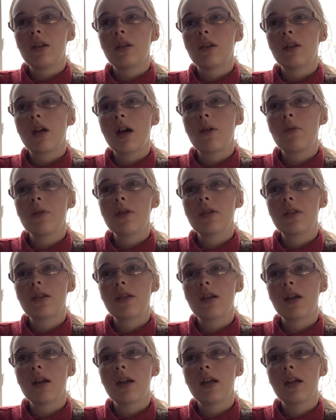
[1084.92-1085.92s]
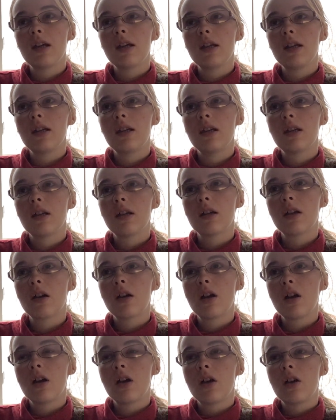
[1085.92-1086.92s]
I would say
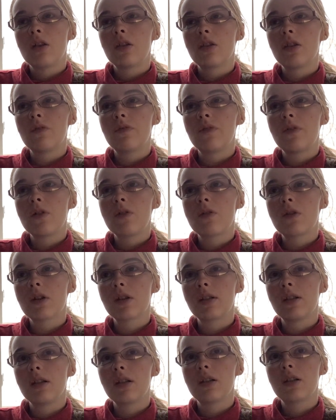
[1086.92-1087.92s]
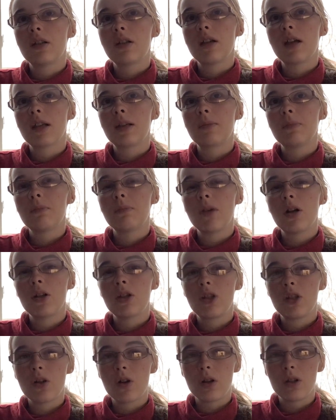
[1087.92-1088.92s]
the focus isn't as
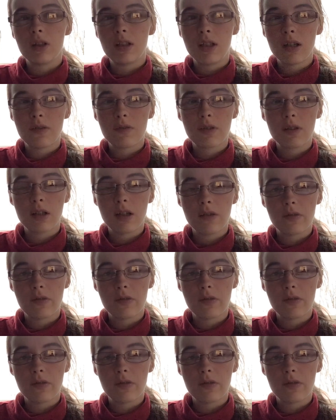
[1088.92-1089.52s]
much on gifts